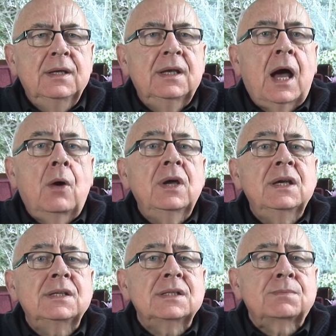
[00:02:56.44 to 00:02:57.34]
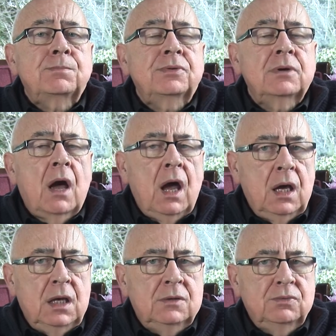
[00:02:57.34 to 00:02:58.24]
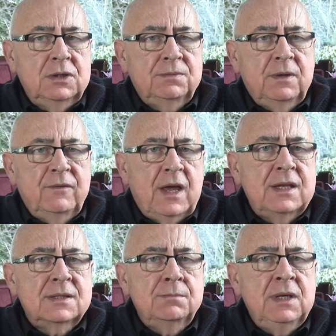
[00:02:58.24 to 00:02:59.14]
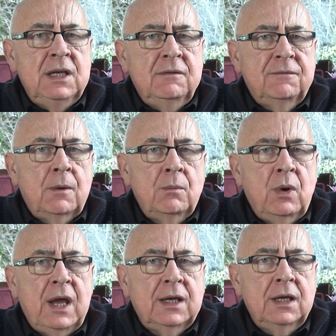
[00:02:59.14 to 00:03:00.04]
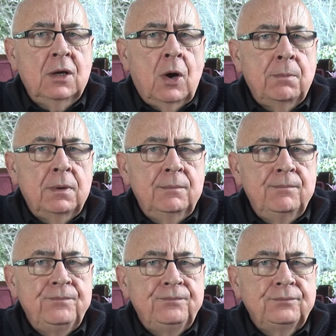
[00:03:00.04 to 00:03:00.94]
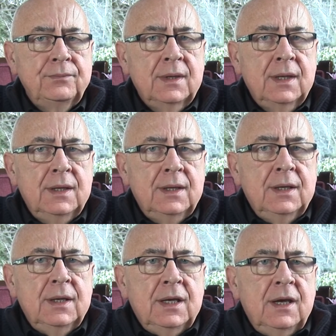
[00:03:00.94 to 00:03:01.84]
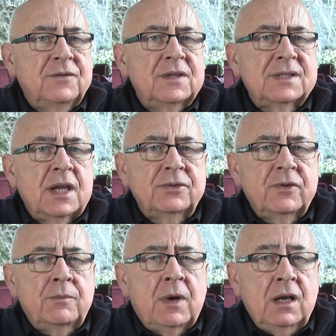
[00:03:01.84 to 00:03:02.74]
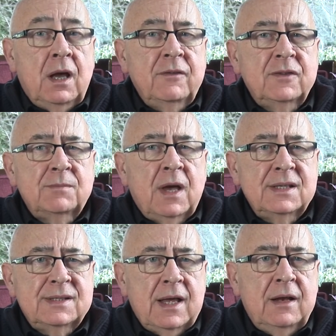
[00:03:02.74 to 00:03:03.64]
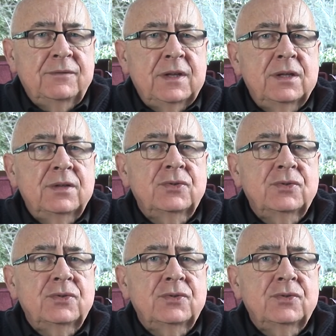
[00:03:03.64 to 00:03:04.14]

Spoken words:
Now, it is pride which prevents me from waking up. If the centre of my life is myself, then the